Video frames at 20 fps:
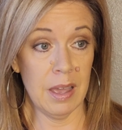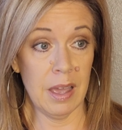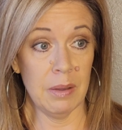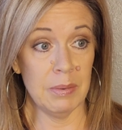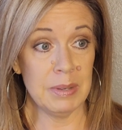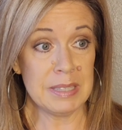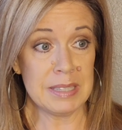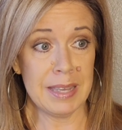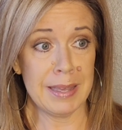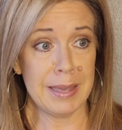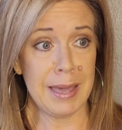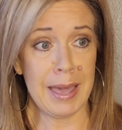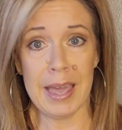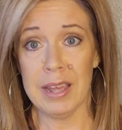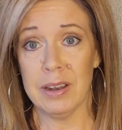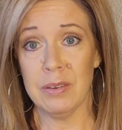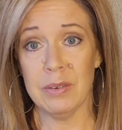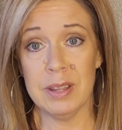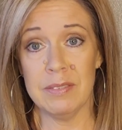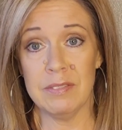was like,
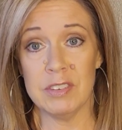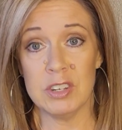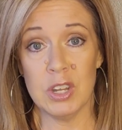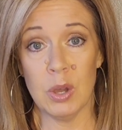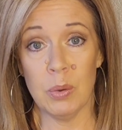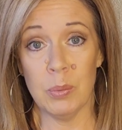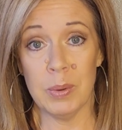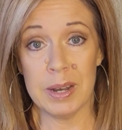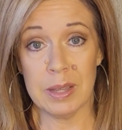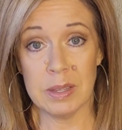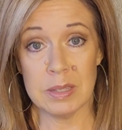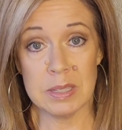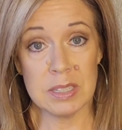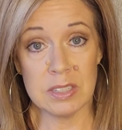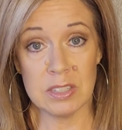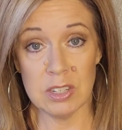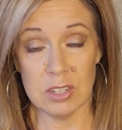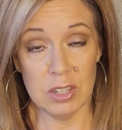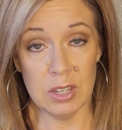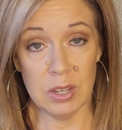I don't even know what else
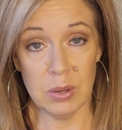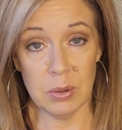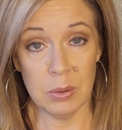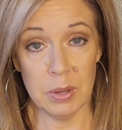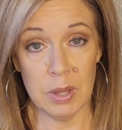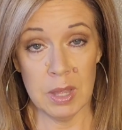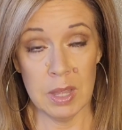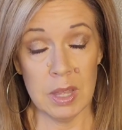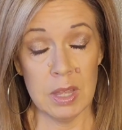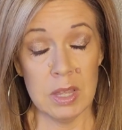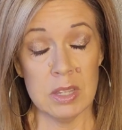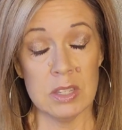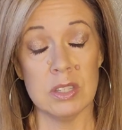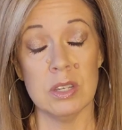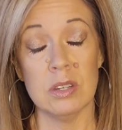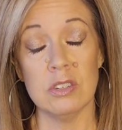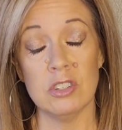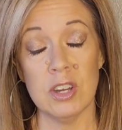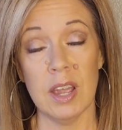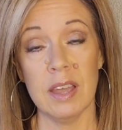to do.
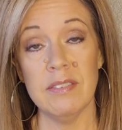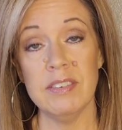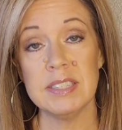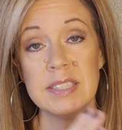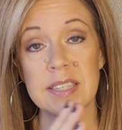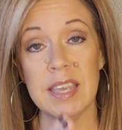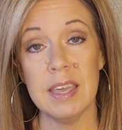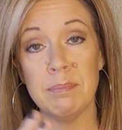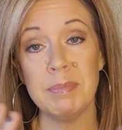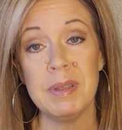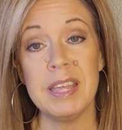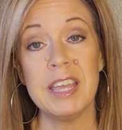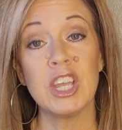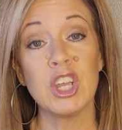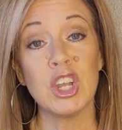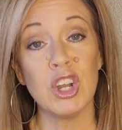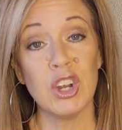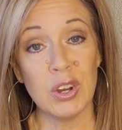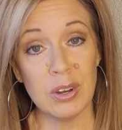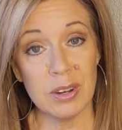So Travis kept
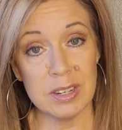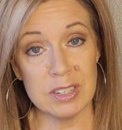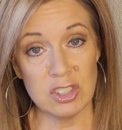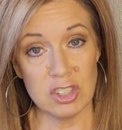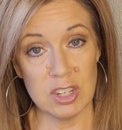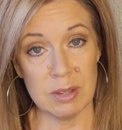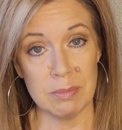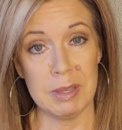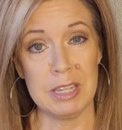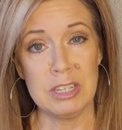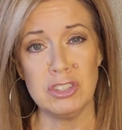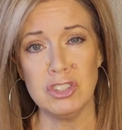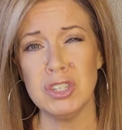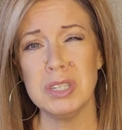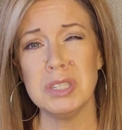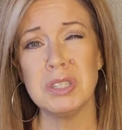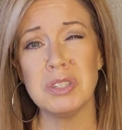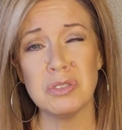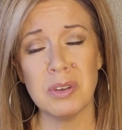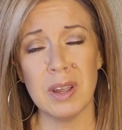encouraging me,
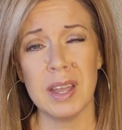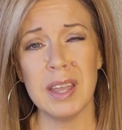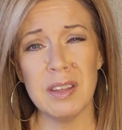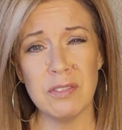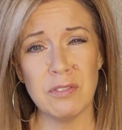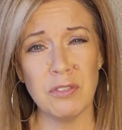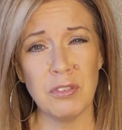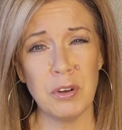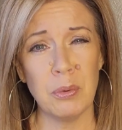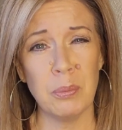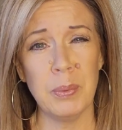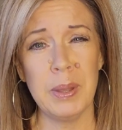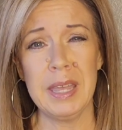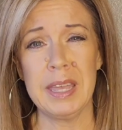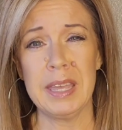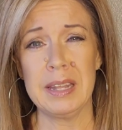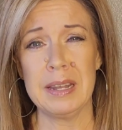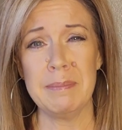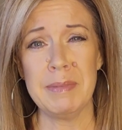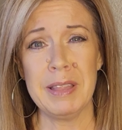just try it for a
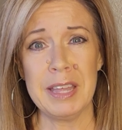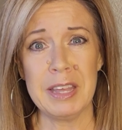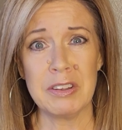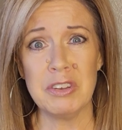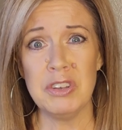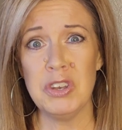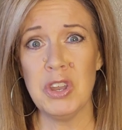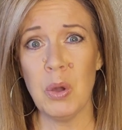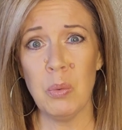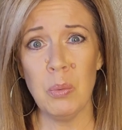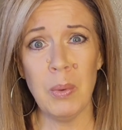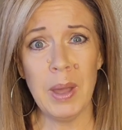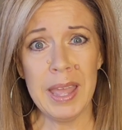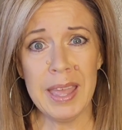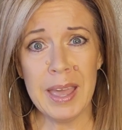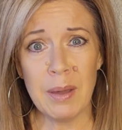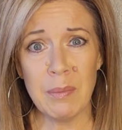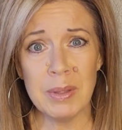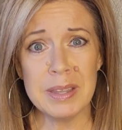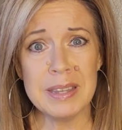week. And I'm like, no
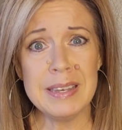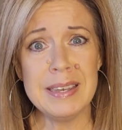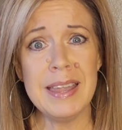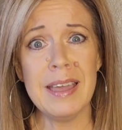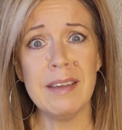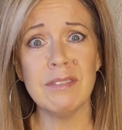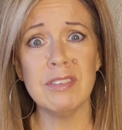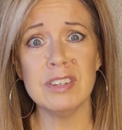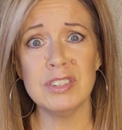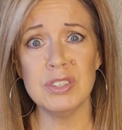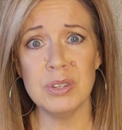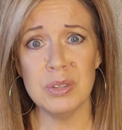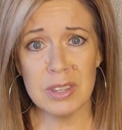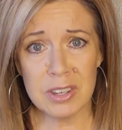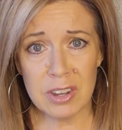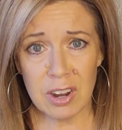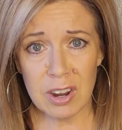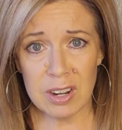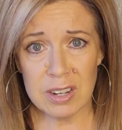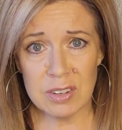way, I will never do the
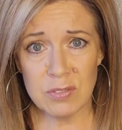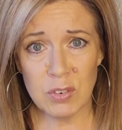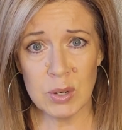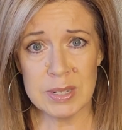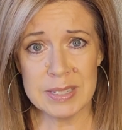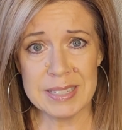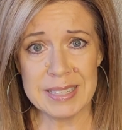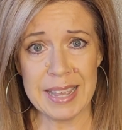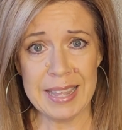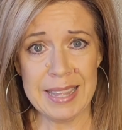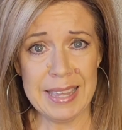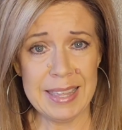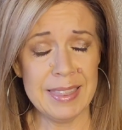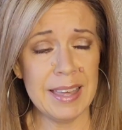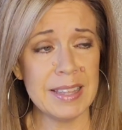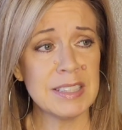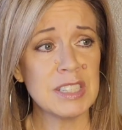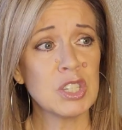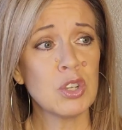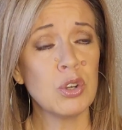carnivore diet.
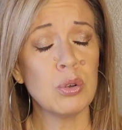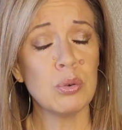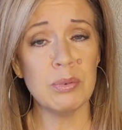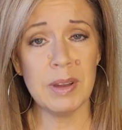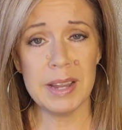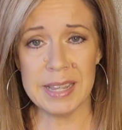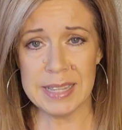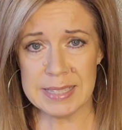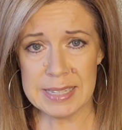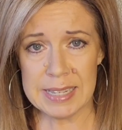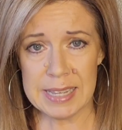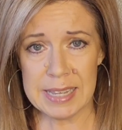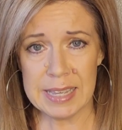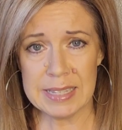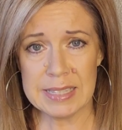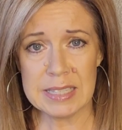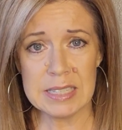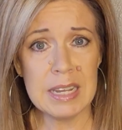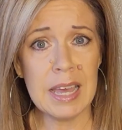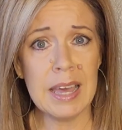That's crazy.
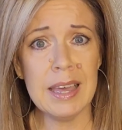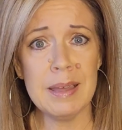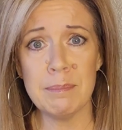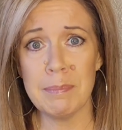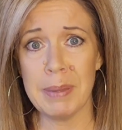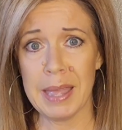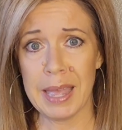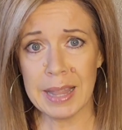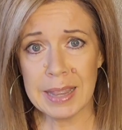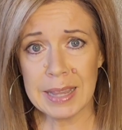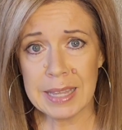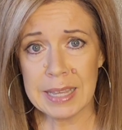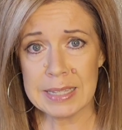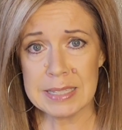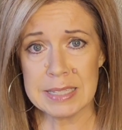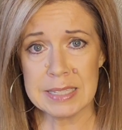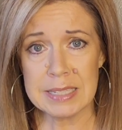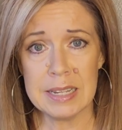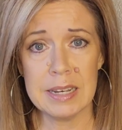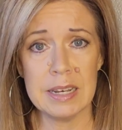It's not
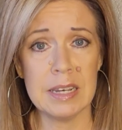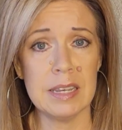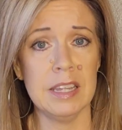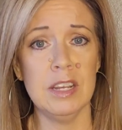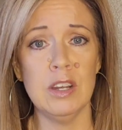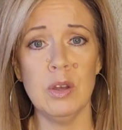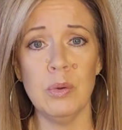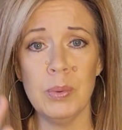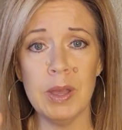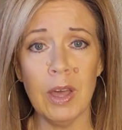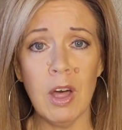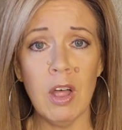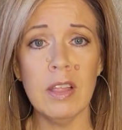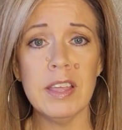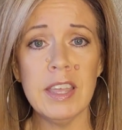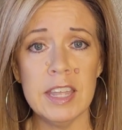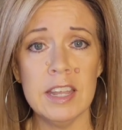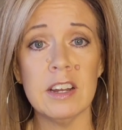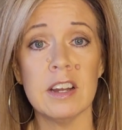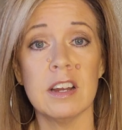balanced. And, we all
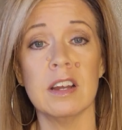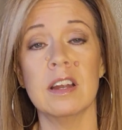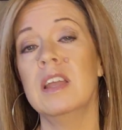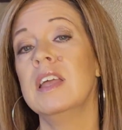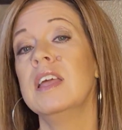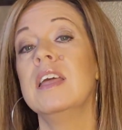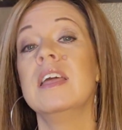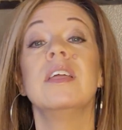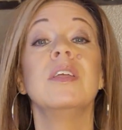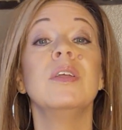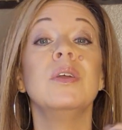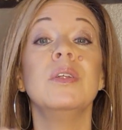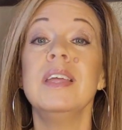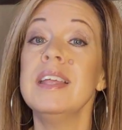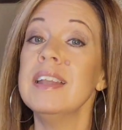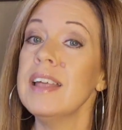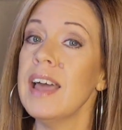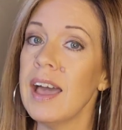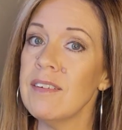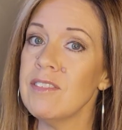hear you
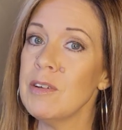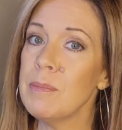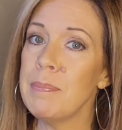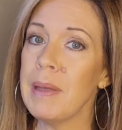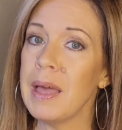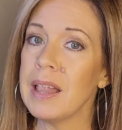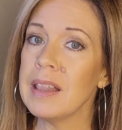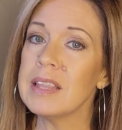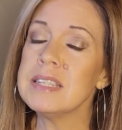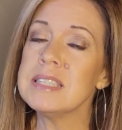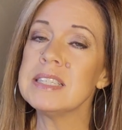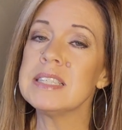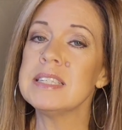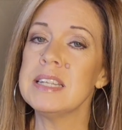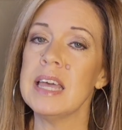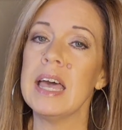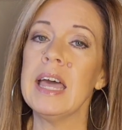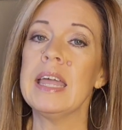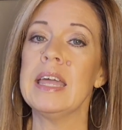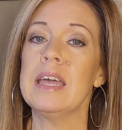need to have a balanced
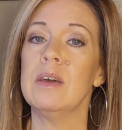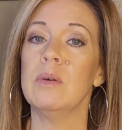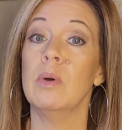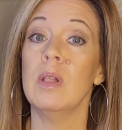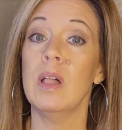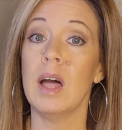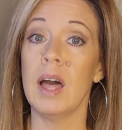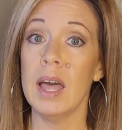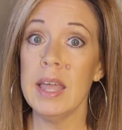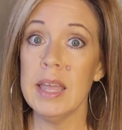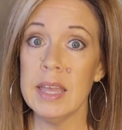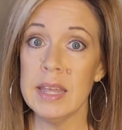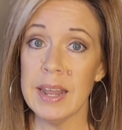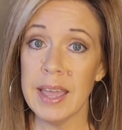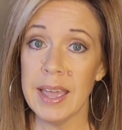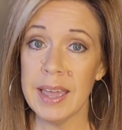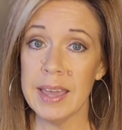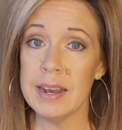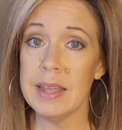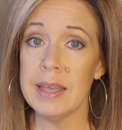diet. Well, I
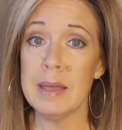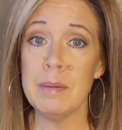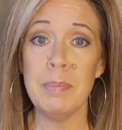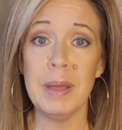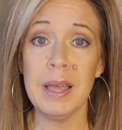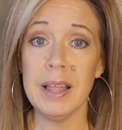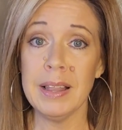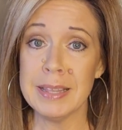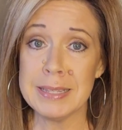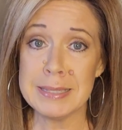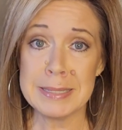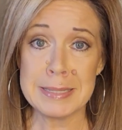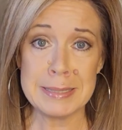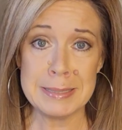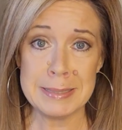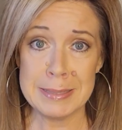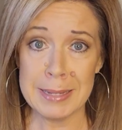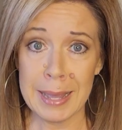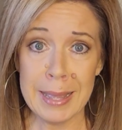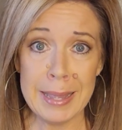had a
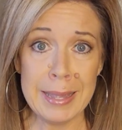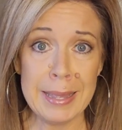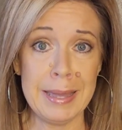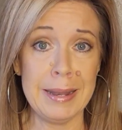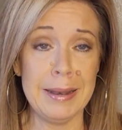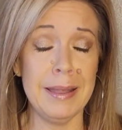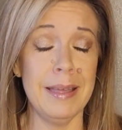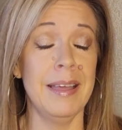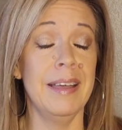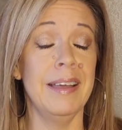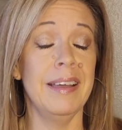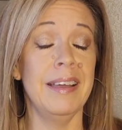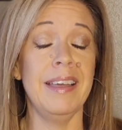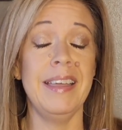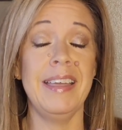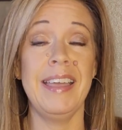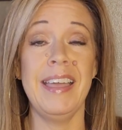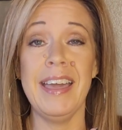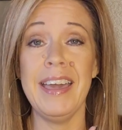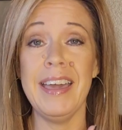balanced diet.
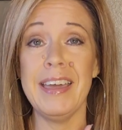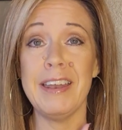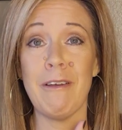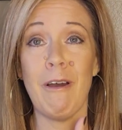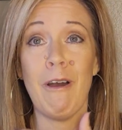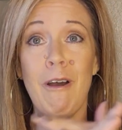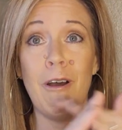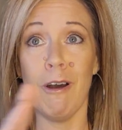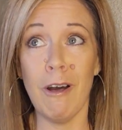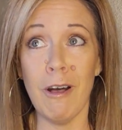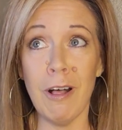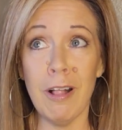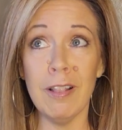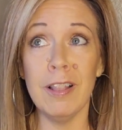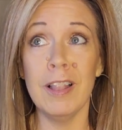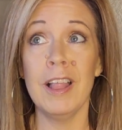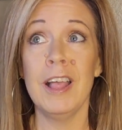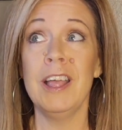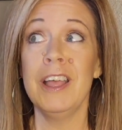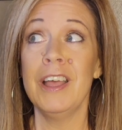I had
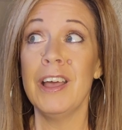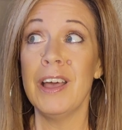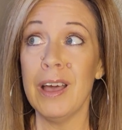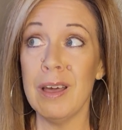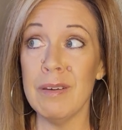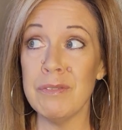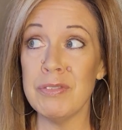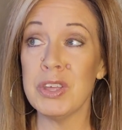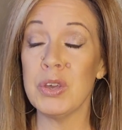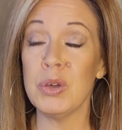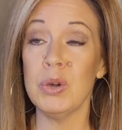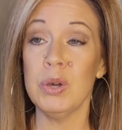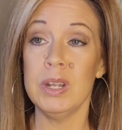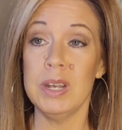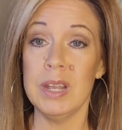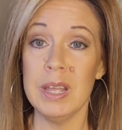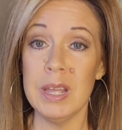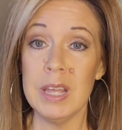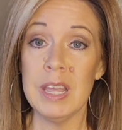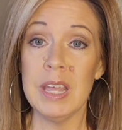all of the
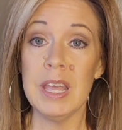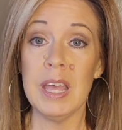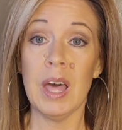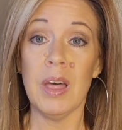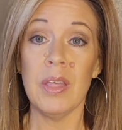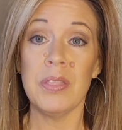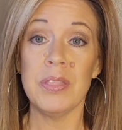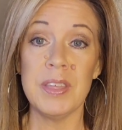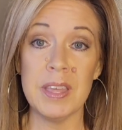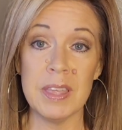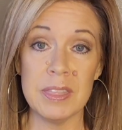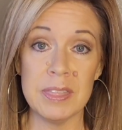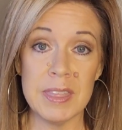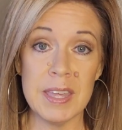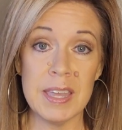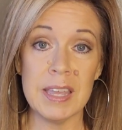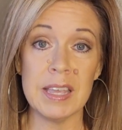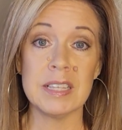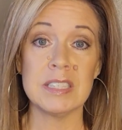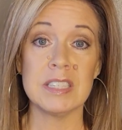good, healthy
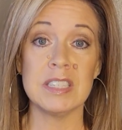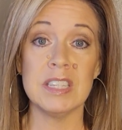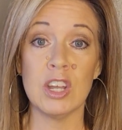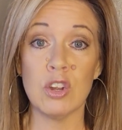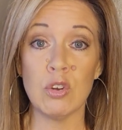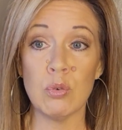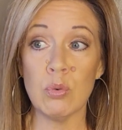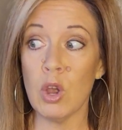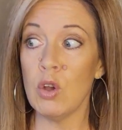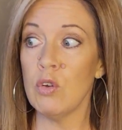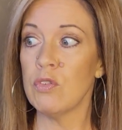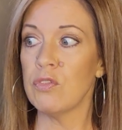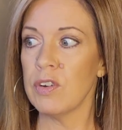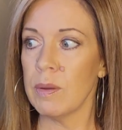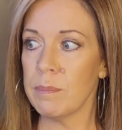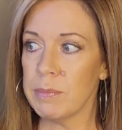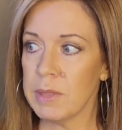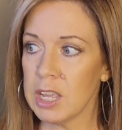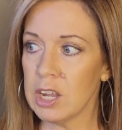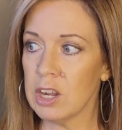things that grow
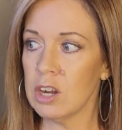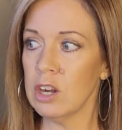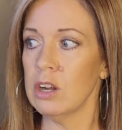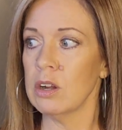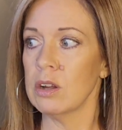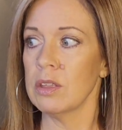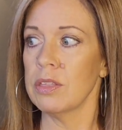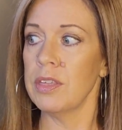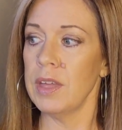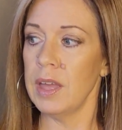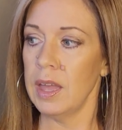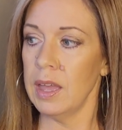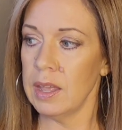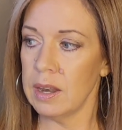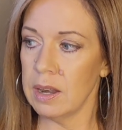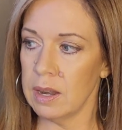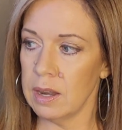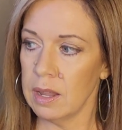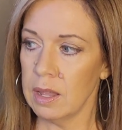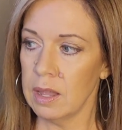from the earth.
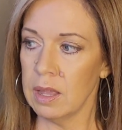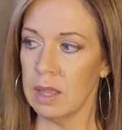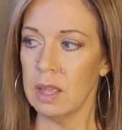And